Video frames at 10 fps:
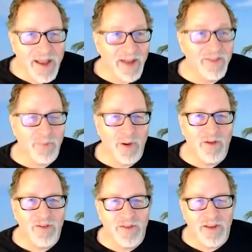As
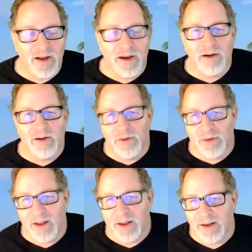opposed to say, oh,
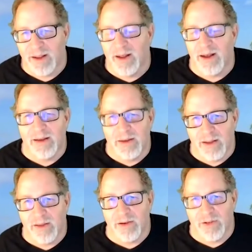great,
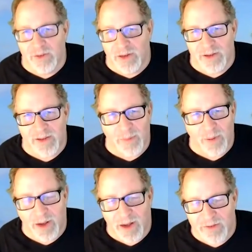another another
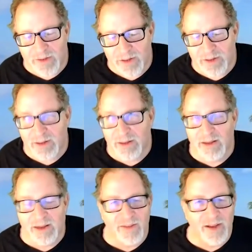project. Oh,
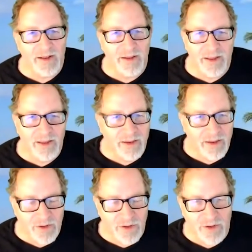like I've got nothing to
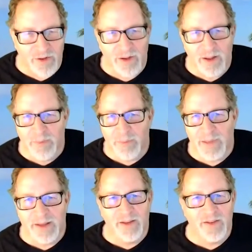do.
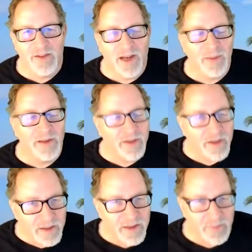Man, this job is
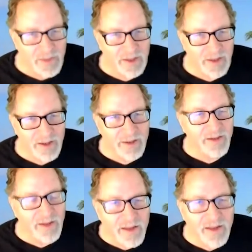killing me. It's
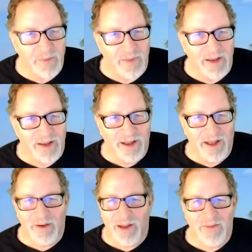killing me. I
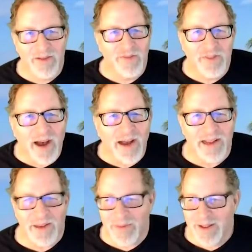don't have enough
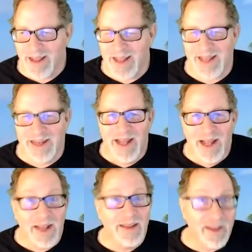time. and
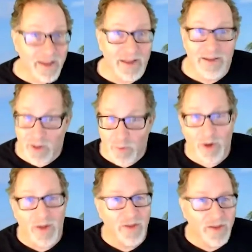and then and, uh,
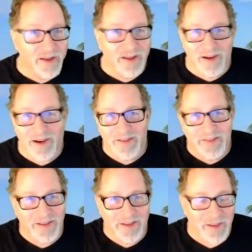we're on the on
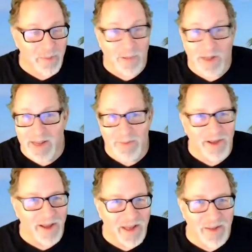the the blame
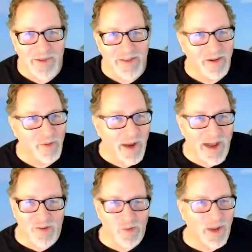game and the
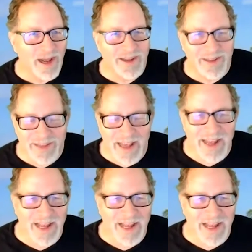grouse wagon.